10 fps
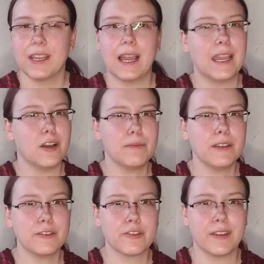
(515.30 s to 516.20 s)
I hope you
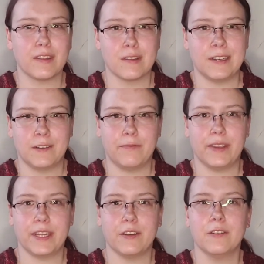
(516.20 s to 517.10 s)
enjoyed this little
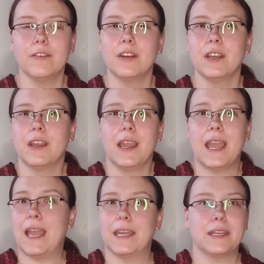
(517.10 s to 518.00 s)
video,
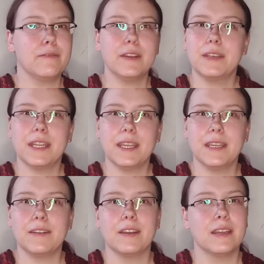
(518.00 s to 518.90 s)
and if you did,